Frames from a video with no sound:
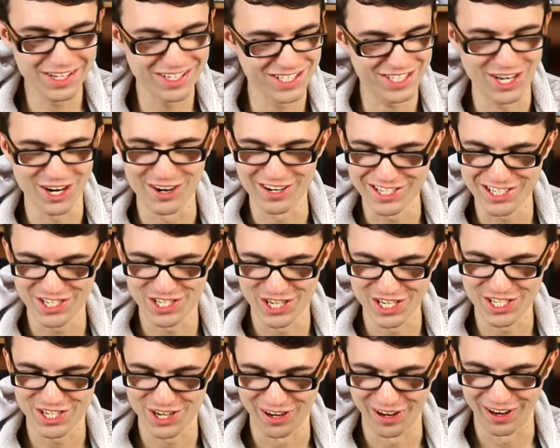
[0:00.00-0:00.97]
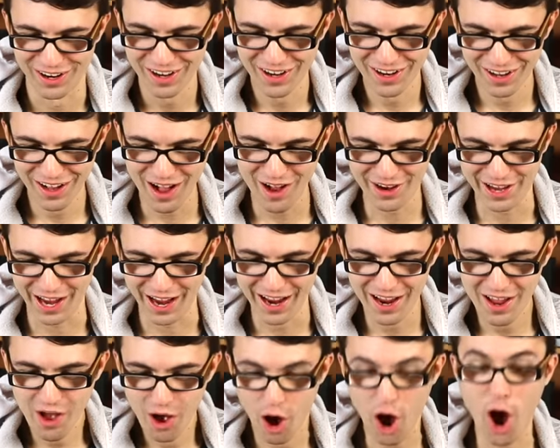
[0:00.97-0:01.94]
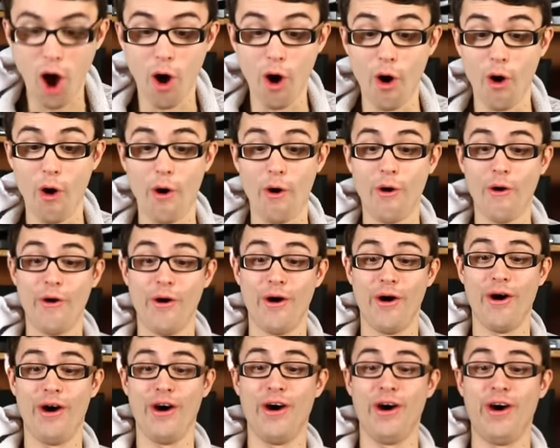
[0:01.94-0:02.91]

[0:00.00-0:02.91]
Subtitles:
So it's just her. Okay. Oh.